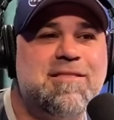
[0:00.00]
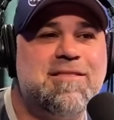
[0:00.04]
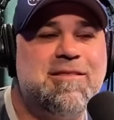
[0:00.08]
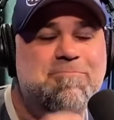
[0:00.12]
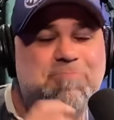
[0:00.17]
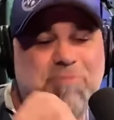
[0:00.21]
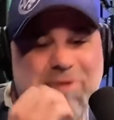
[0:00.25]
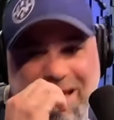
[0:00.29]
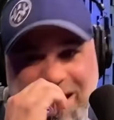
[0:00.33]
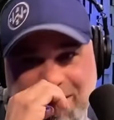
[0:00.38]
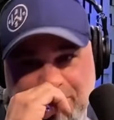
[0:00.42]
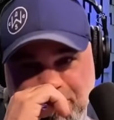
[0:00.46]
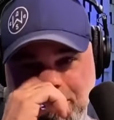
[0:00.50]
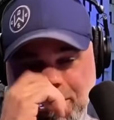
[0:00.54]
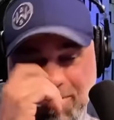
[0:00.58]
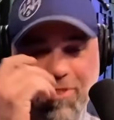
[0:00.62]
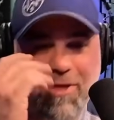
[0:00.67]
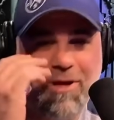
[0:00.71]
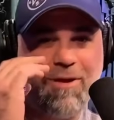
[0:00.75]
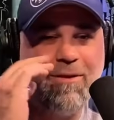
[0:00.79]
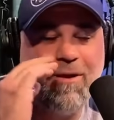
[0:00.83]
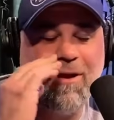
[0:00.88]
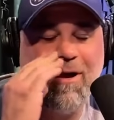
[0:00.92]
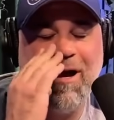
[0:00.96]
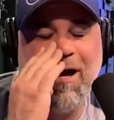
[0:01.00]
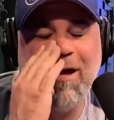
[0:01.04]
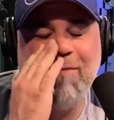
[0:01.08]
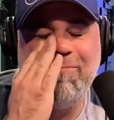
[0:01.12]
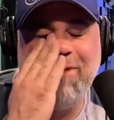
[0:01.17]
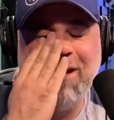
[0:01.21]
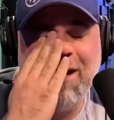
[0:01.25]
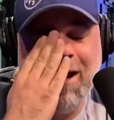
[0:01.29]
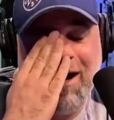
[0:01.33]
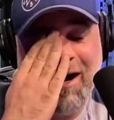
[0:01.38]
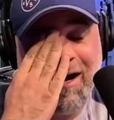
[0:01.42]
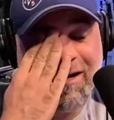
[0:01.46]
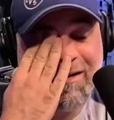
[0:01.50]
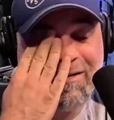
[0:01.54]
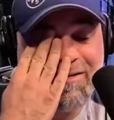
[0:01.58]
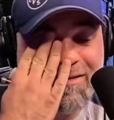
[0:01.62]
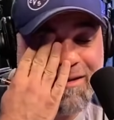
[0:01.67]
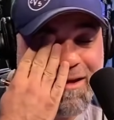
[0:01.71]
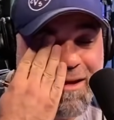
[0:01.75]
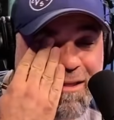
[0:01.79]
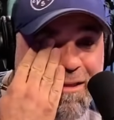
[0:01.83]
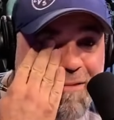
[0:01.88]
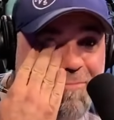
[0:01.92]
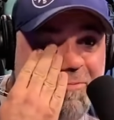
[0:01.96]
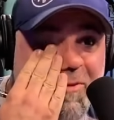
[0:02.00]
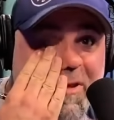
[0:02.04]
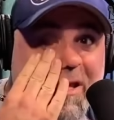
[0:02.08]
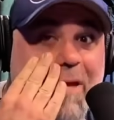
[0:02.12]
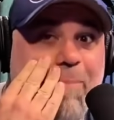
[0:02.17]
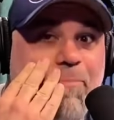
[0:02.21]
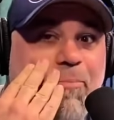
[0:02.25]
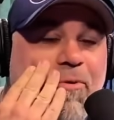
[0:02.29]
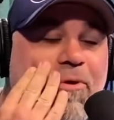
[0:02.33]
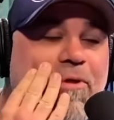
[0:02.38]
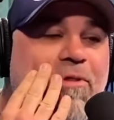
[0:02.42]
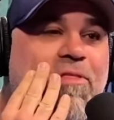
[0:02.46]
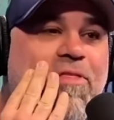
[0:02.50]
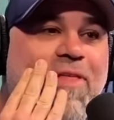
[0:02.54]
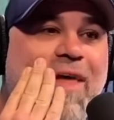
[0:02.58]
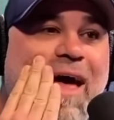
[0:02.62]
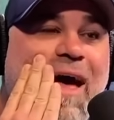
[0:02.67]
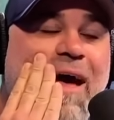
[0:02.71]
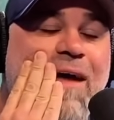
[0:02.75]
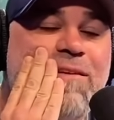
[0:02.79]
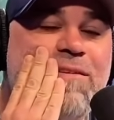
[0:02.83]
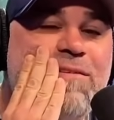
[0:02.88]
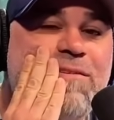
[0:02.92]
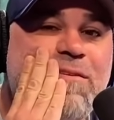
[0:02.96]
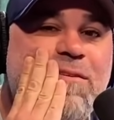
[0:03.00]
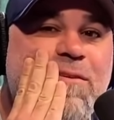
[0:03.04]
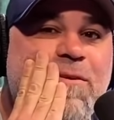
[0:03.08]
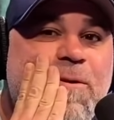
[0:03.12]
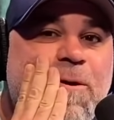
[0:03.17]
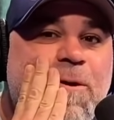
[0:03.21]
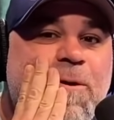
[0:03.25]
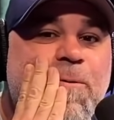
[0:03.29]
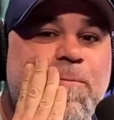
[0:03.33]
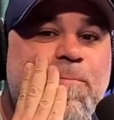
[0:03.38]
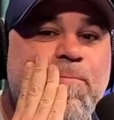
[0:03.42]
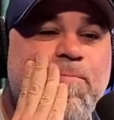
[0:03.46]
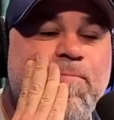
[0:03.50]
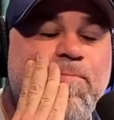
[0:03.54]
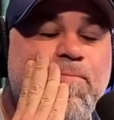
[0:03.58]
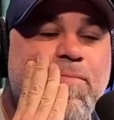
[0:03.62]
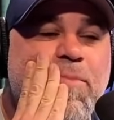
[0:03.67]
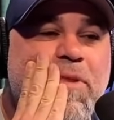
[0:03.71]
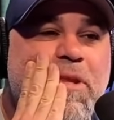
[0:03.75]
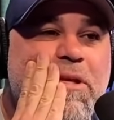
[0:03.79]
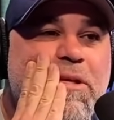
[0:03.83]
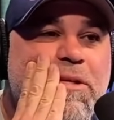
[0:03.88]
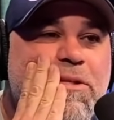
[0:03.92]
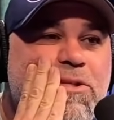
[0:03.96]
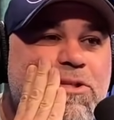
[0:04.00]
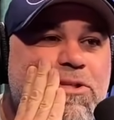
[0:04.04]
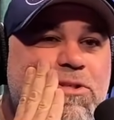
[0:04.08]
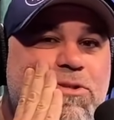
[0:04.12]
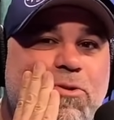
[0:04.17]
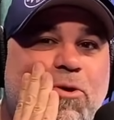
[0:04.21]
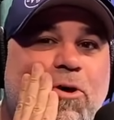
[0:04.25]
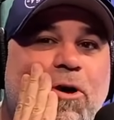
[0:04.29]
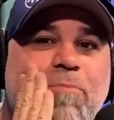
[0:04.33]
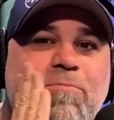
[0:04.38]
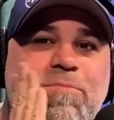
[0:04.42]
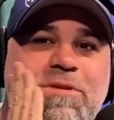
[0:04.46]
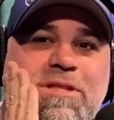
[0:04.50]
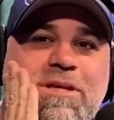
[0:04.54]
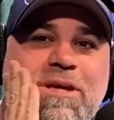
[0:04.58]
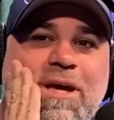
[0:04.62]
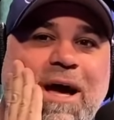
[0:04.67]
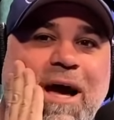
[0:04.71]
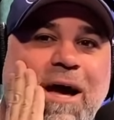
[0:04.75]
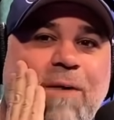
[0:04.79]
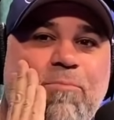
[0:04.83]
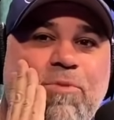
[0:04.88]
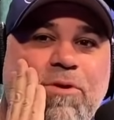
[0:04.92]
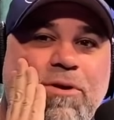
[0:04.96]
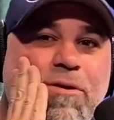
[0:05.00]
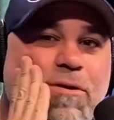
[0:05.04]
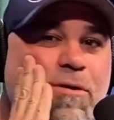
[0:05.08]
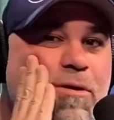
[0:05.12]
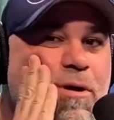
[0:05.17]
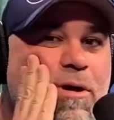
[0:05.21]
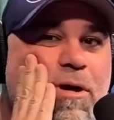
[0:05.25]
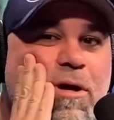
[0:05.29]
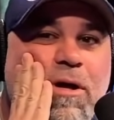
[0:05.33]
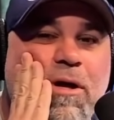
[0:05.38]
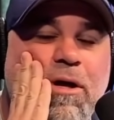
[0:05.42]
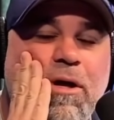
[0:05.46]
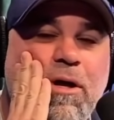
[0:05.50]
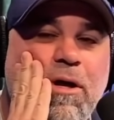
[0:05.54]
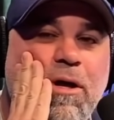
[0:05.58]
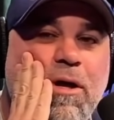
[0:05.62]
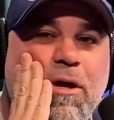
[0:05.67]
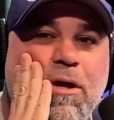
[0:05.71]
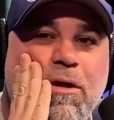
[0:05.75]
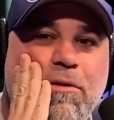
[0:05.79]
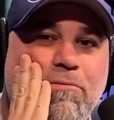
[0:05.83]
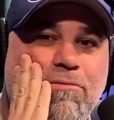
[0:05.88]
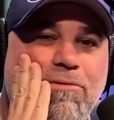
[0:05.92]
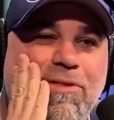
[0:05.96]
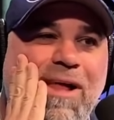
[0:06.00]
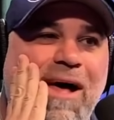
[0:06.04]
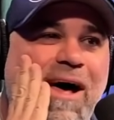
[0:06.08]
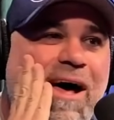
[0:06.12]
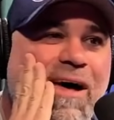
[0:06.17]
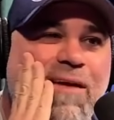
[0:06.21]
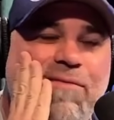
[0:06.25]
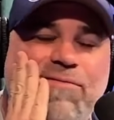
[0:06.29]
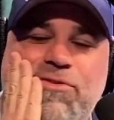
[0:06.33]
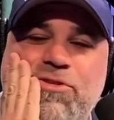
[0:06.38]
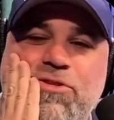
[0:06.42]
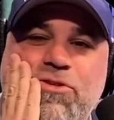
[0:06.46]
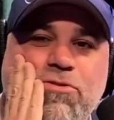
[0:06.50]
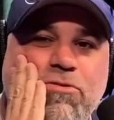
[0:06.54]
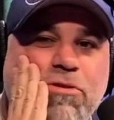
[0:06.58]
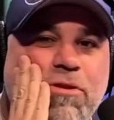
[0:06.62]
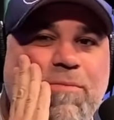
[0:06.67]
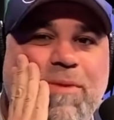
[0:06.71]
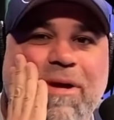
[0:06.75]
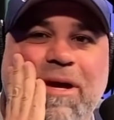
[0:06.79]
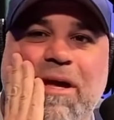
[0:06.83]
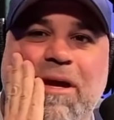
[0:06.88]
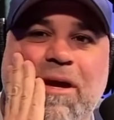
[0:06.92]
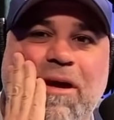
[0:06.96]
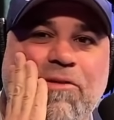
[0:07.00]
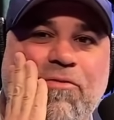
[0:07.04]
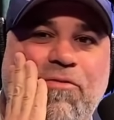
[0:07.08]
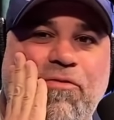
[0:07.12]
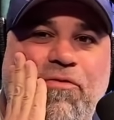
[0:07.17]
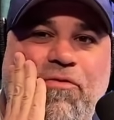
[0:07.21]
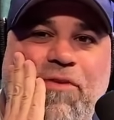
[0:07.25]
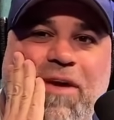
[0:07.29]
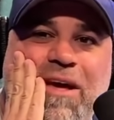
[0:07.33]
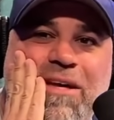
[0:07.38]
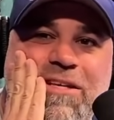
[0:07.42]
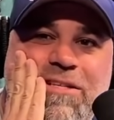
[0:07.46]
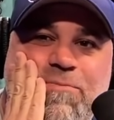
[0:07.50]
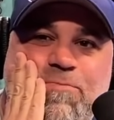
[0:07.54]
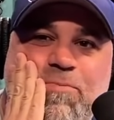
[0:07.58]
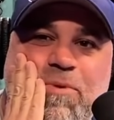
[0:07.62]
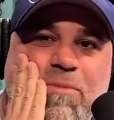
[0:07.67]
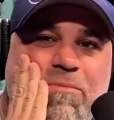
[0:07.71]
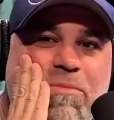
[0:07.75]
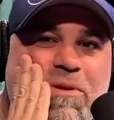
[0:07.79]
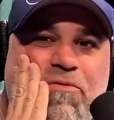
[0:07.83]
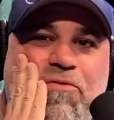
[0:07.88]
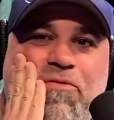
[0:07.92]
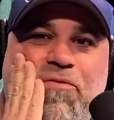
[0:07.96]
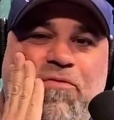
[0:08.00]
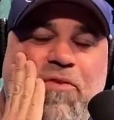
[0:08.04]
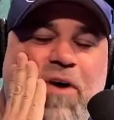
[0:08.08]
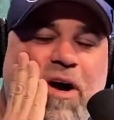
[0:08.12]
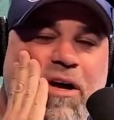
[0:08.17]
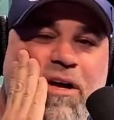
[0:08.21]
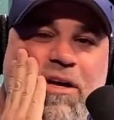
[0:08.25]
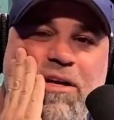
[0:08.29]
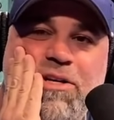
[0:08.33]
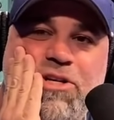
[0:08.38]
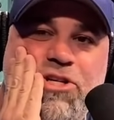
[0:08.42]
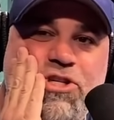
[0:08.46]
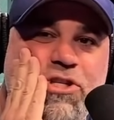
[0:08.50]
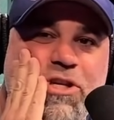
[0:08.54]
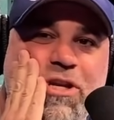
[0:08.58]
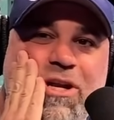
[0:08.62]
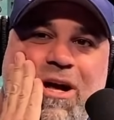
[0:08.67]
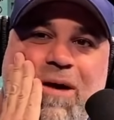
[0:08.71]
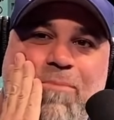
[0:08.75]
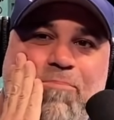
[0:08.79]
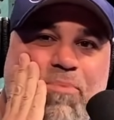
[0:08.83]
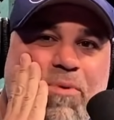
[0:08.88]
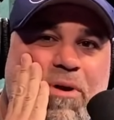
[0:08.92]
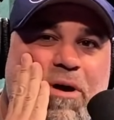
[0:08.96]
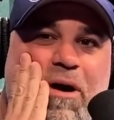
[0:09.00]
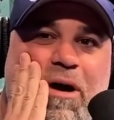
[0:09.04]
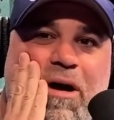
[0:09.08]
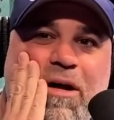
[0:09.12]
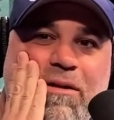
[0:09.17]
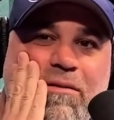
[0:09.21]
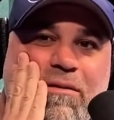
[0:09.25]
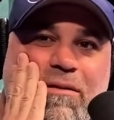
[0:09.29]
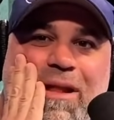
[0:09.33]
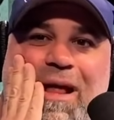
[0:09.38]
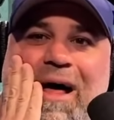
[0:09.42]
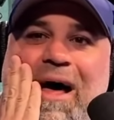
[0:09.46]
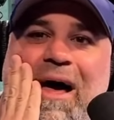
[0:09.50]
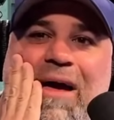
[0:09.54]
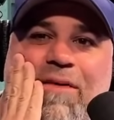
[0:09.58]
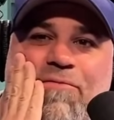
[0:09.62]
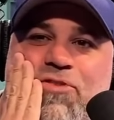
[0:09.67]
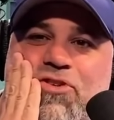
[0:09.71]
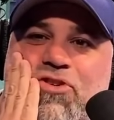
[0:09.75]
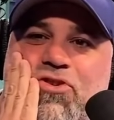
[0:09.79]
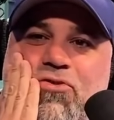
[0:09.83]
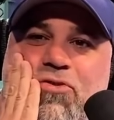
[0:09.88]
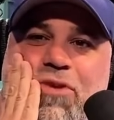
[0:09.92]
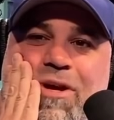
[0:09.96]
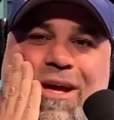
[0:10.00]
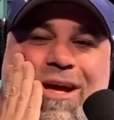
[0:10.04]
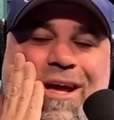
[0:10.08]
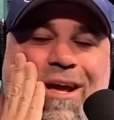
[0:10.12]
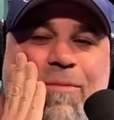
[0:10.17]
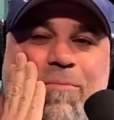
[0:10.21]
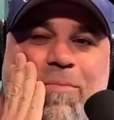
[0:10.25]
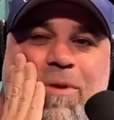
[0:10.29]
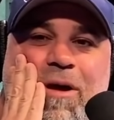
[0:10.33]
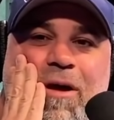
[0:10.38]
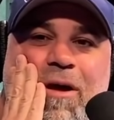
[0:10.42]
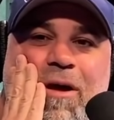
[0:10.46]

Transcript: The people that, honestly, the people that stormed the Capitol, live streaming it on Facebook, fucking shit up on live stream,